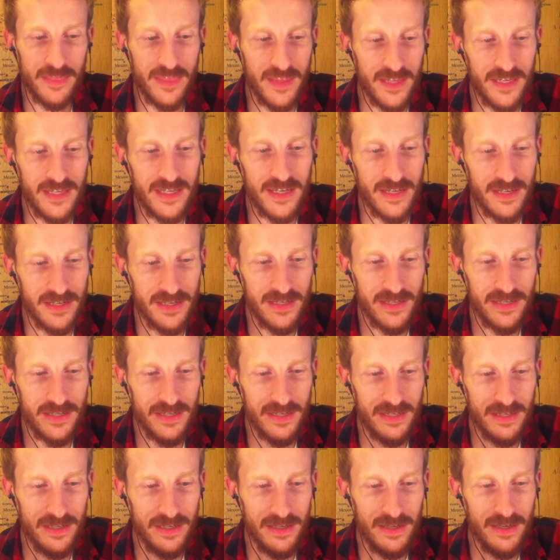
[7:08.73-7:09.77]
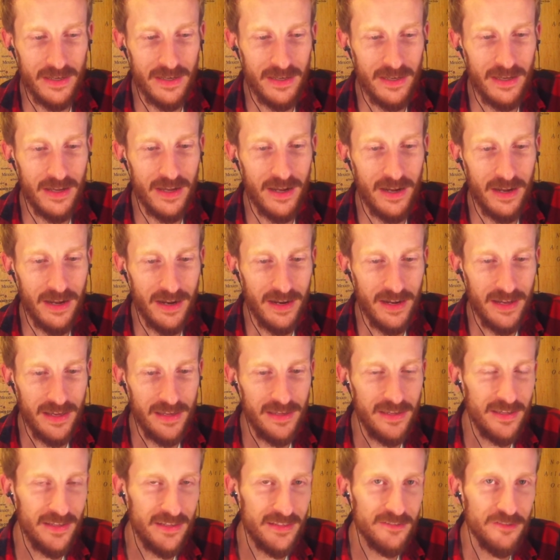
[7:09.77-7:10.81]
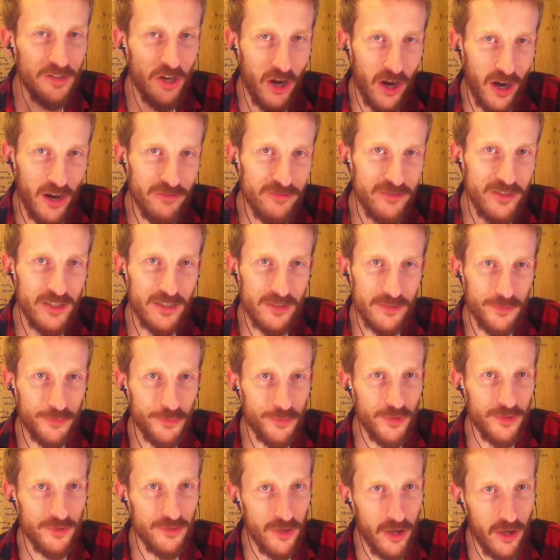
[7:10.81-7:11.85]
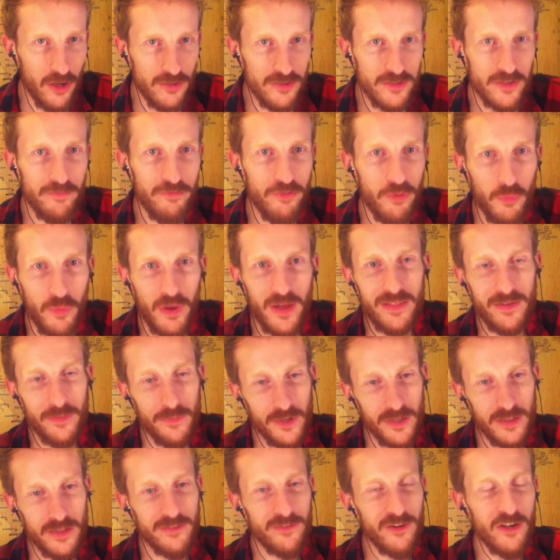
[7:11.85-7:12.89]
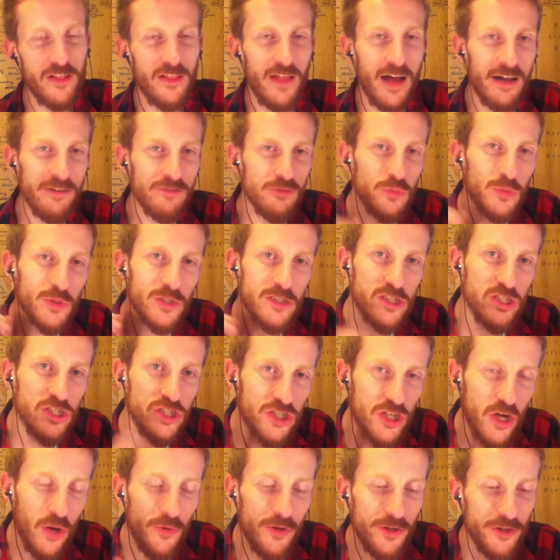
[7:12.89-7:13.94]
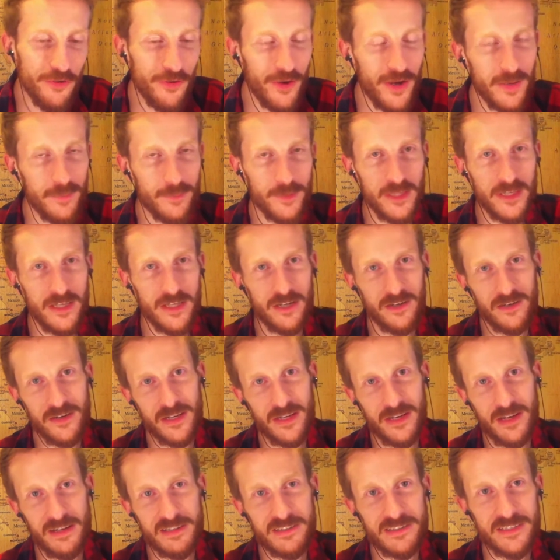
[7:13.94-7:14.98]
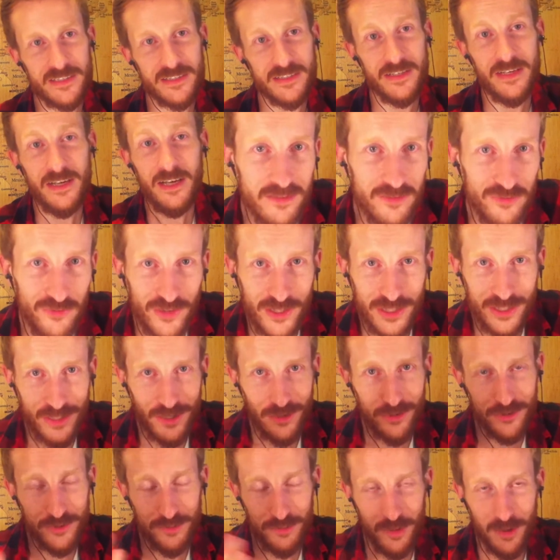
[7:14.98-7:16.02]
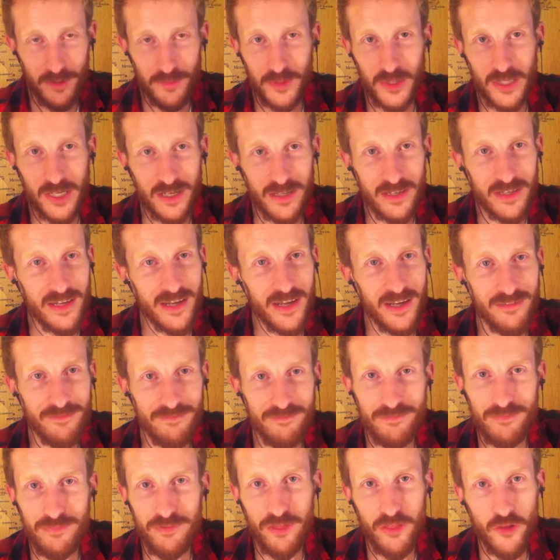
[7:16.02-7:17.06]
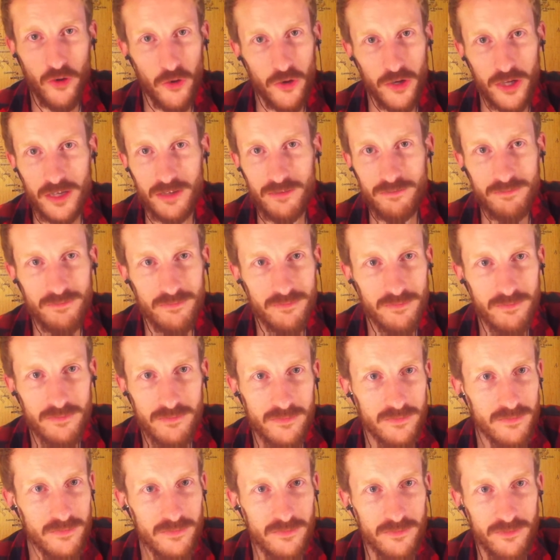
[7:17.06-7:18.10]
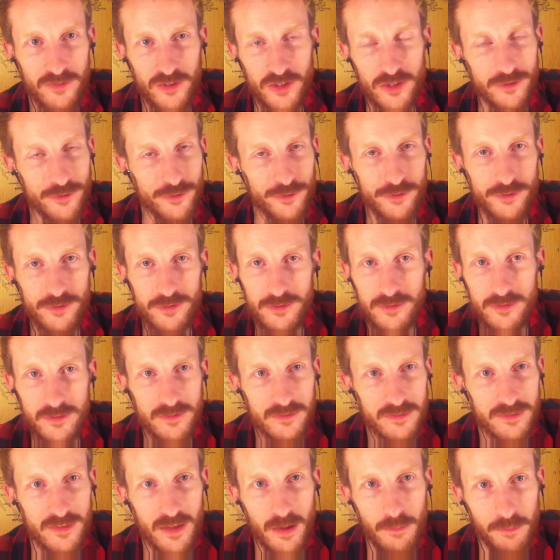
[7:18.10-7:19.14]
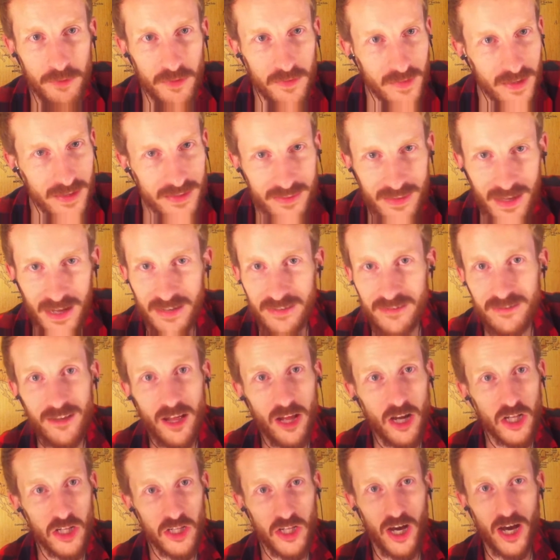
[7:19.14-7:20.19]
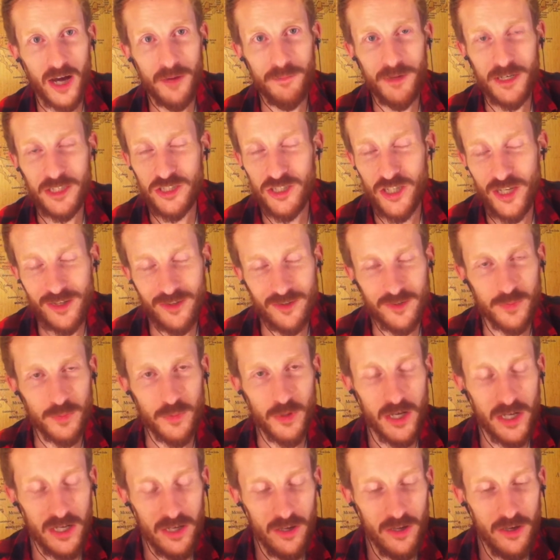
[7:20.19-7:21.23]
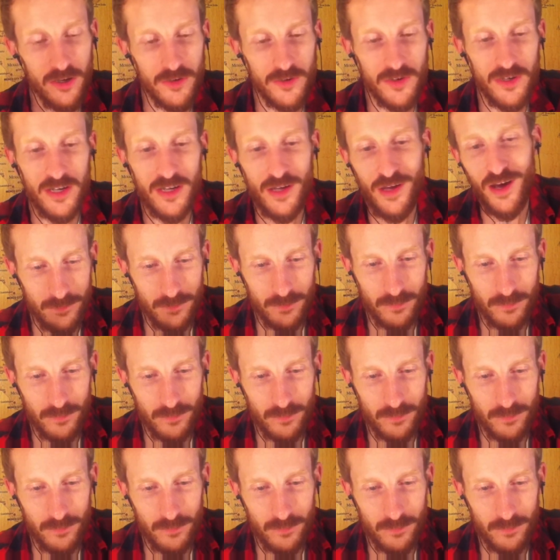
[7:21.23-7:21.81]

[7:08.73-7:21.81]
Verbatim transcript: think it is often a result of the way that we live our lives. We are so incredibly interconnected. This video is probably going to get 30 views, something like that. It's not a lot. My channel's brand new.